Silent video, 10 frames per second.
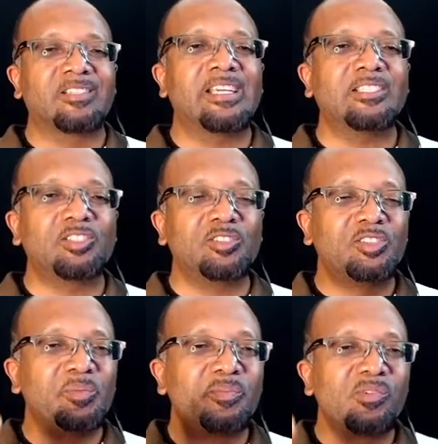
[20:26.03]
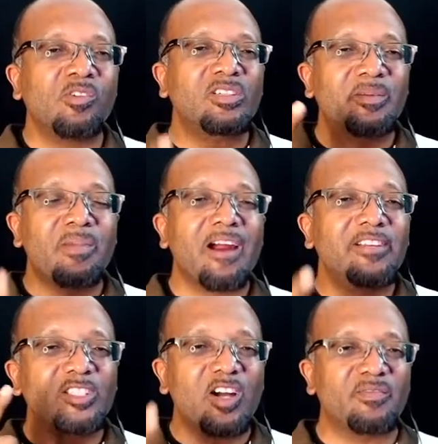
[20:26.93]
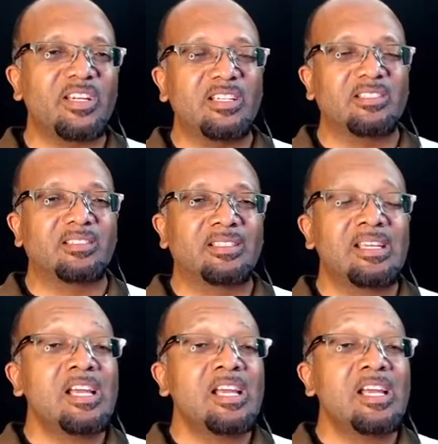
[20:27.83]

Okay, she, she broke the marriage covenant.